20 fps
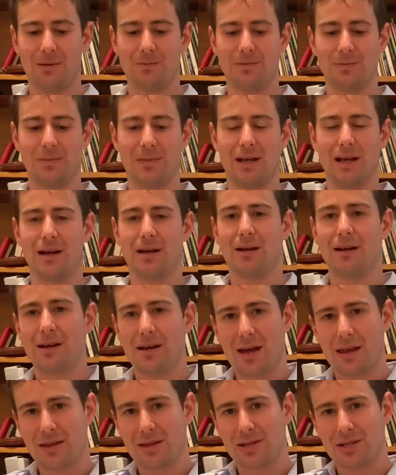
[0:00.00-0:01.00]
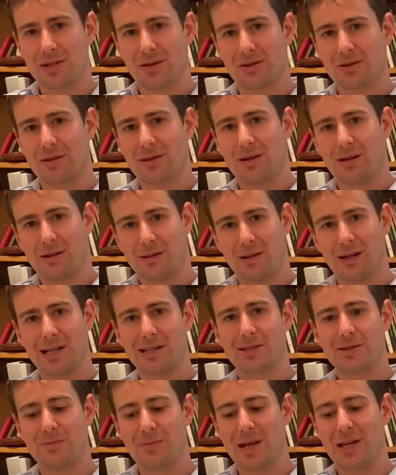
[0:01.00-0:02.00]
Now, another stock that I'd like
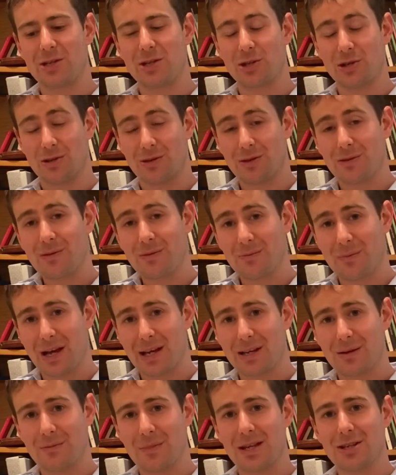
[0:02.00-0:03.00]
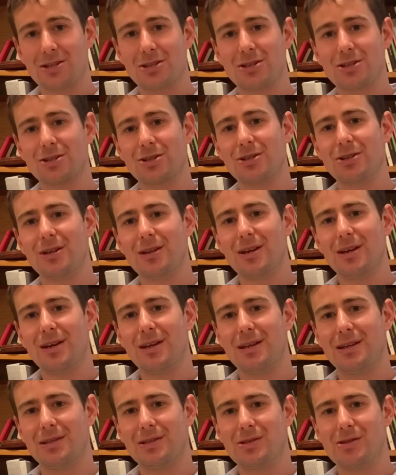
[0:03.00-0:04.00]
to make a mention to
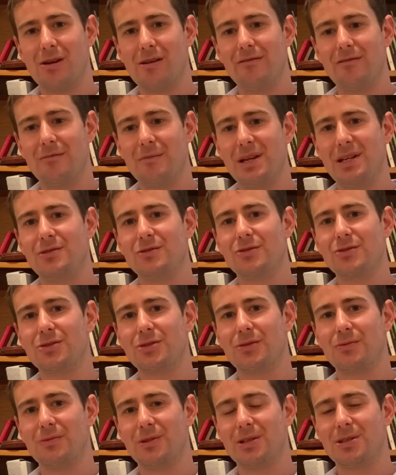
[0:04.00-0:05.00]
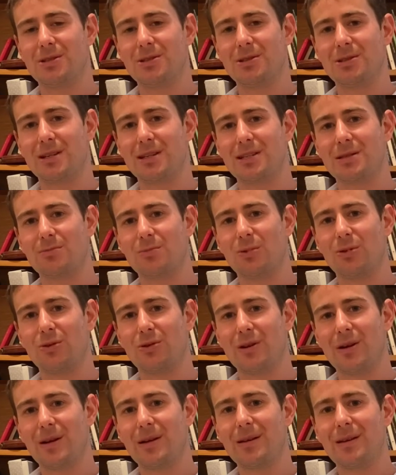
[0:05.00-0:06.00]
is Nova Minerals, which is
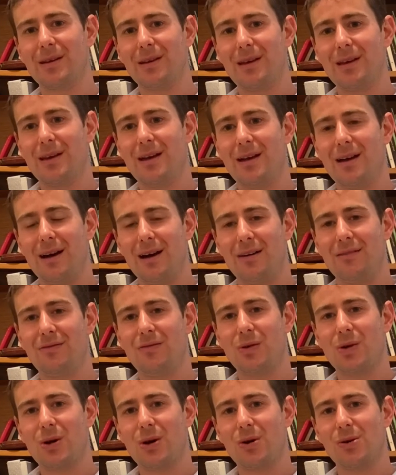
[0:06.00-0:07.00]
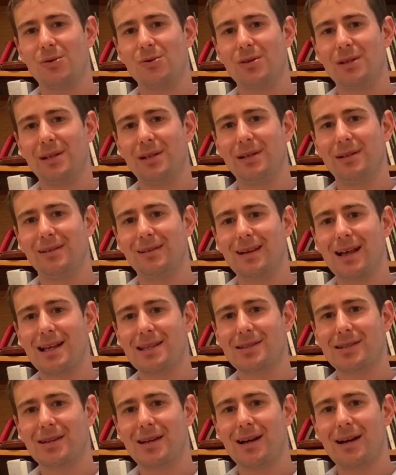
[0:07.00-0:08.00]
exploring for gold in
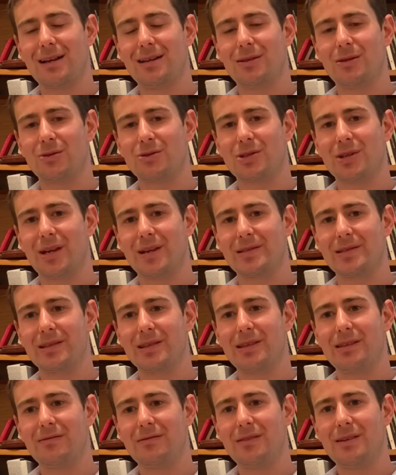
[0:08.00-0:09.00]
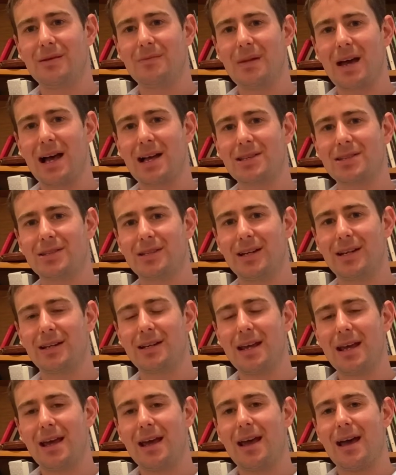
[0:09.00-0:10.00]
Alaska. It also has a lithium asset,
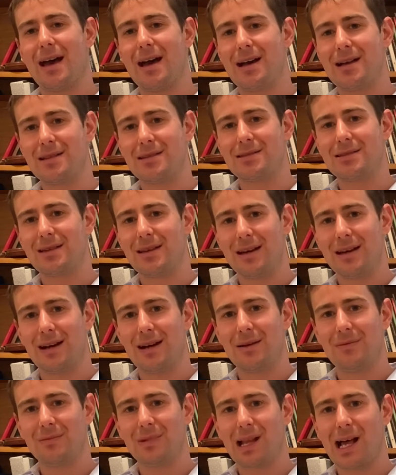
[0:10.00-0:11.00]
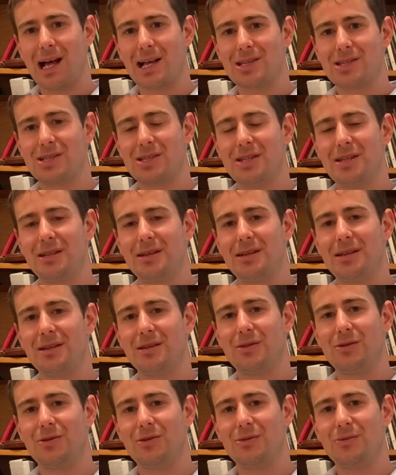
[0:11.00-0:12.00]
and last year
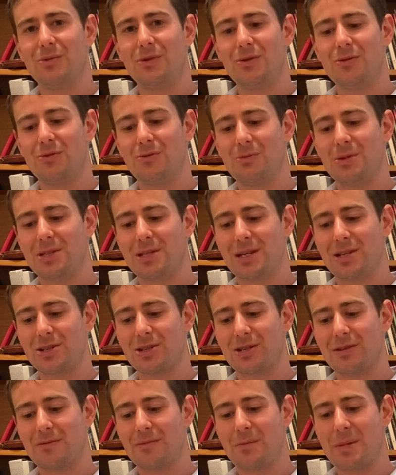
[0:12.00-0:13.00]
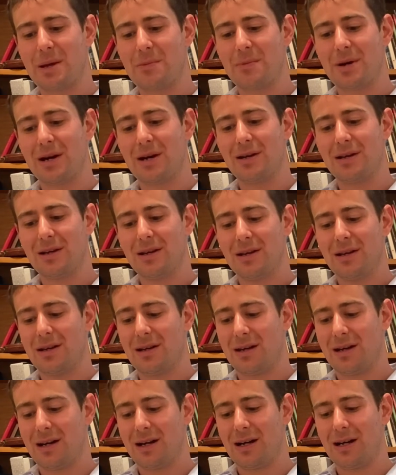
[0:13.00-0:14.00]
you will potentially remember
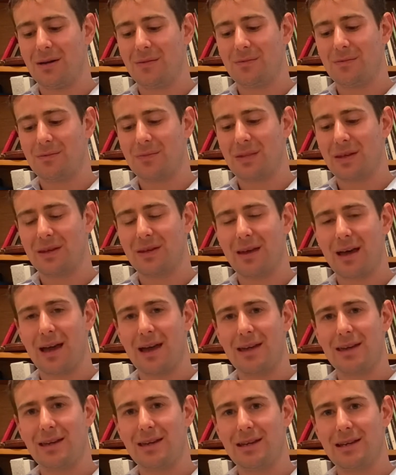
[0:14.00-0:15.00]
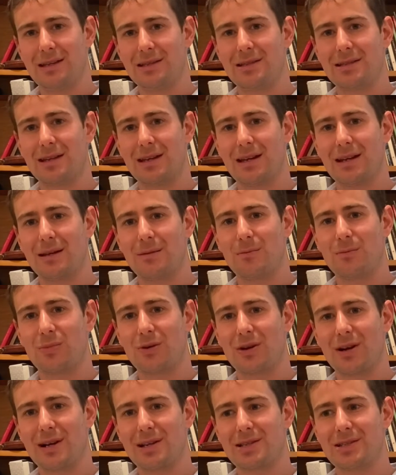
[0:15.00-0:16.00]
that they hit an
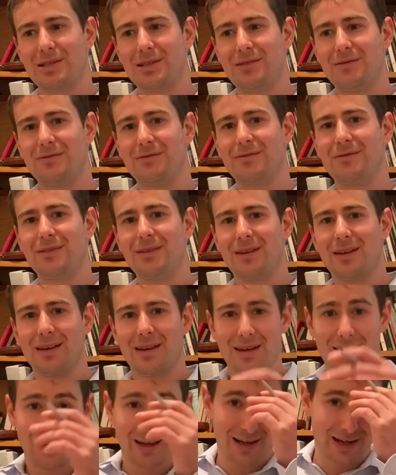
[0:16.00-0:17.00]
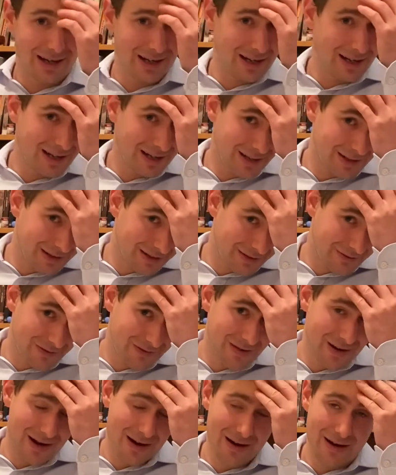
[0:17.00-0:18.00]
impressive, a
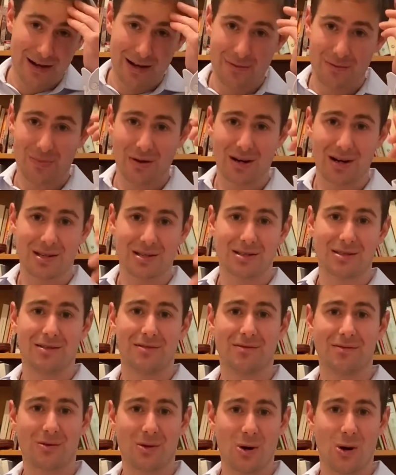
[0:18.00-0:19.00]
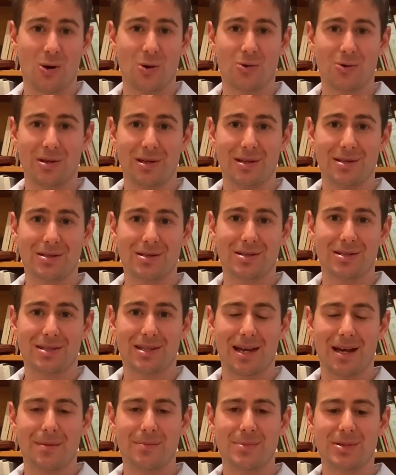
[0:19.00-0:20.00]
very impressive gold
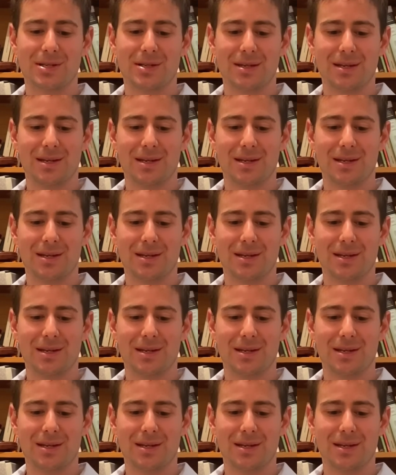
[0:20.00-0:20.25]
intercept.